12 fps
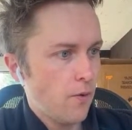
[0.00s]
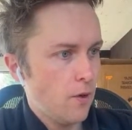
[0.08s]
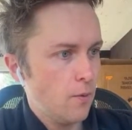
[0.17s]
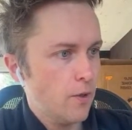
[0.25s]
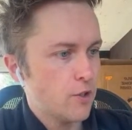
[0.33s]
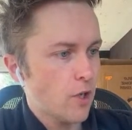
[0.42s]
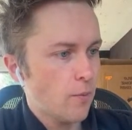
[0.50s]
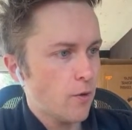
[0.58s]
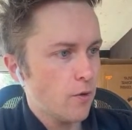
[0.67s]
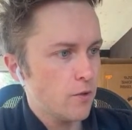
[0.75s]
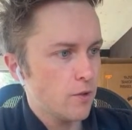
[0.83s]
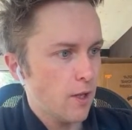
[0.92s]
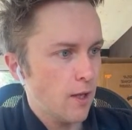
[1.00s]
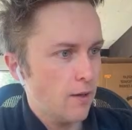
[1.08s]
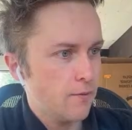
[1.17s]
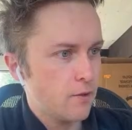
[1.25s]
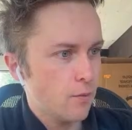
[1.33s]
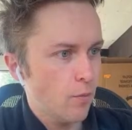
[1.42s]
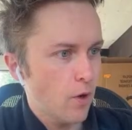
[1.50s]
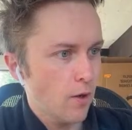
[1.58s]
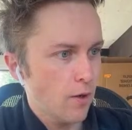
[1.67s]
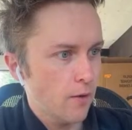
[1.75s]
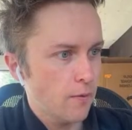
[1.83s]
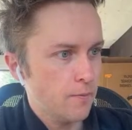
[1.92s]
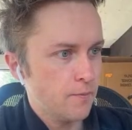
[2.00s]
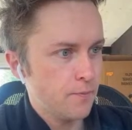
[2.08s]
And my shop goes live tomorrow.